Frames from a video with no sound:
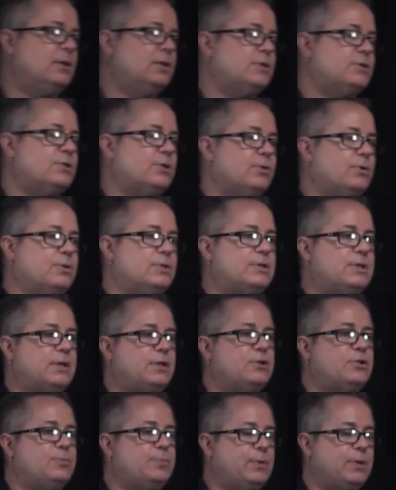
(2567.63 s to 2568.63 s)
So instead
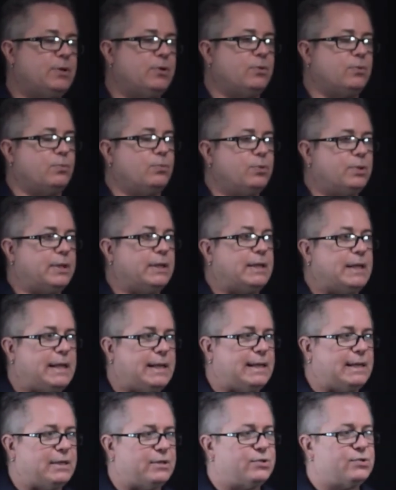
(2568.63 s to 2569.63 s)
of just being really an
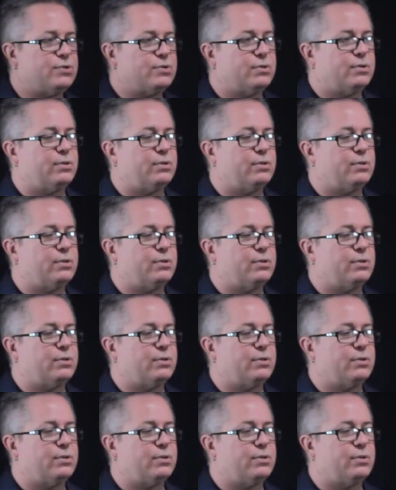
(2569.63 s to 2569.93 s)
age,